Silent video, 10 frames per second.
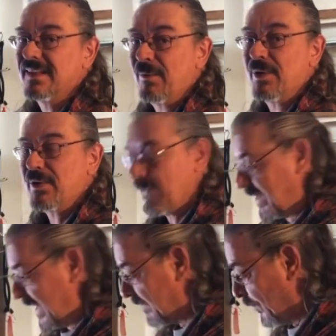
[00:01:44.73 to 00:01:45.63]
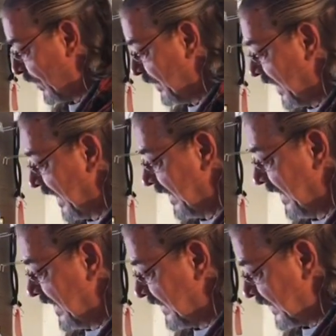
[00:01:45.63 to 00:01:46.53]
I wish I would have had more money
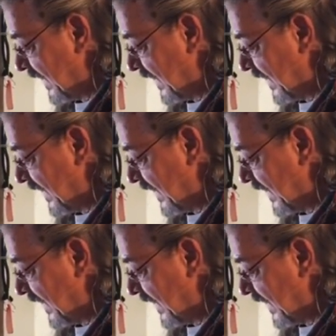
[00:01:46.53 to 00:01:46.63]
to